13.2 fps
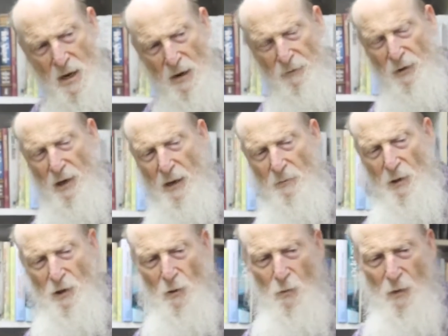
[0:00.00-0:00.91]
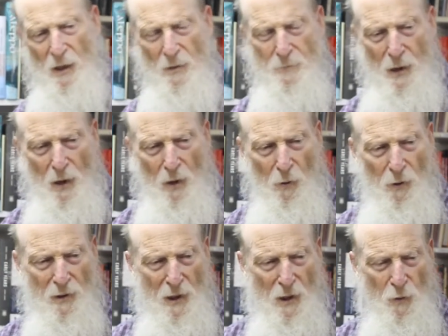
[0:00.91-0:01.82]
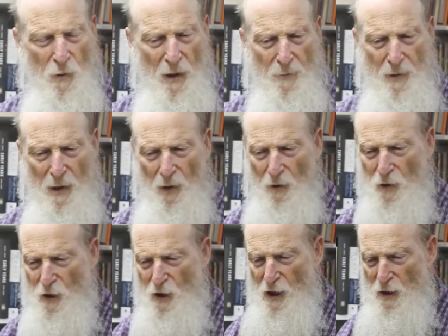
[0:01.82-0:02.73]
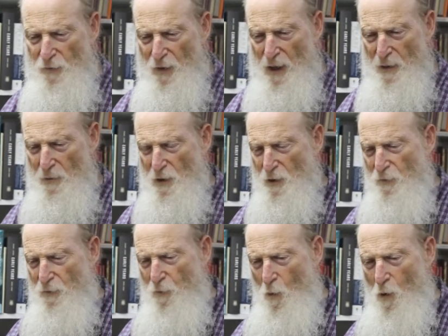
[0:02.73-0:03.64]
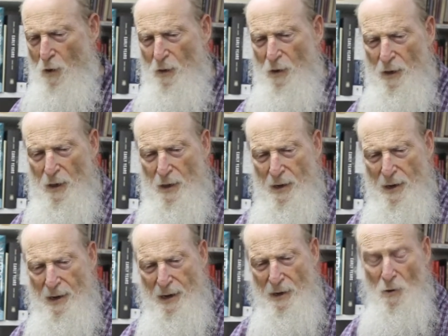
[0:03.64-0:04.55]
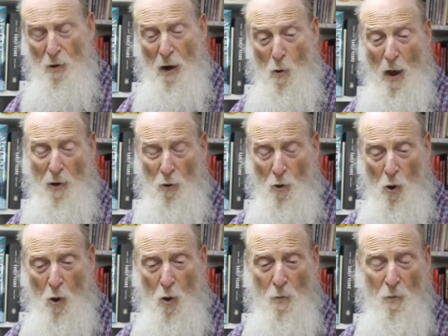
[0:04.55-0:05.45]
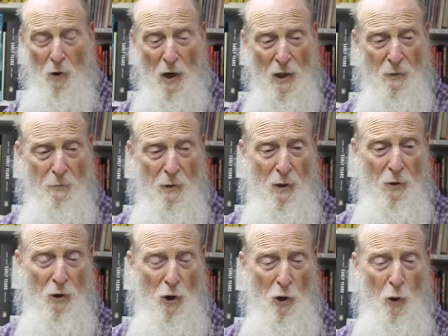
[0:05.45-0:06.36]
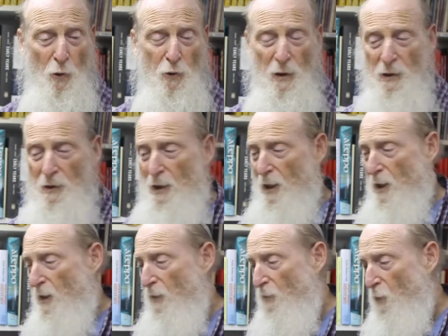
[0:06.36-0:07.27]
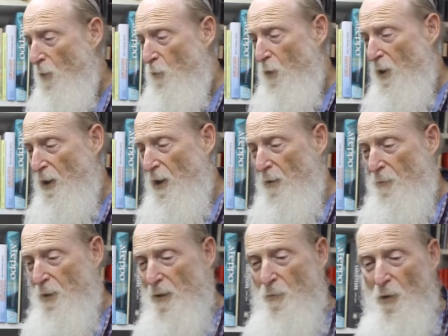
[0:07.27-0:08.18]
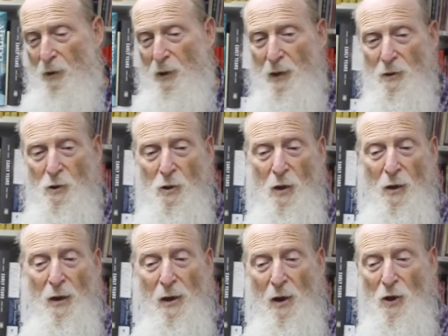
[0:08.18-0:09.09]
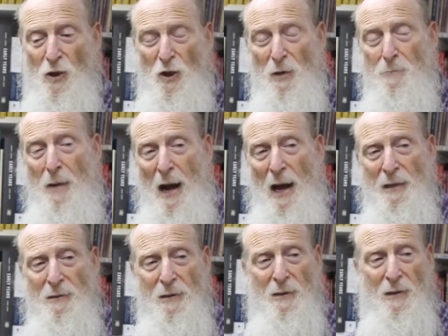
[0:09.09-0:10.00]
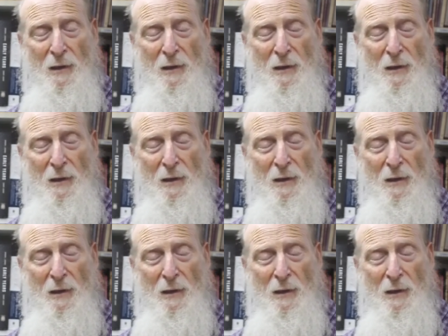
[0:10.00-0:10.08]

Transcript: If the name doesn't ring a bell, or it does ring a bell, she's famous for, and her home, her husband, her children, for bringing people in on Shabbat,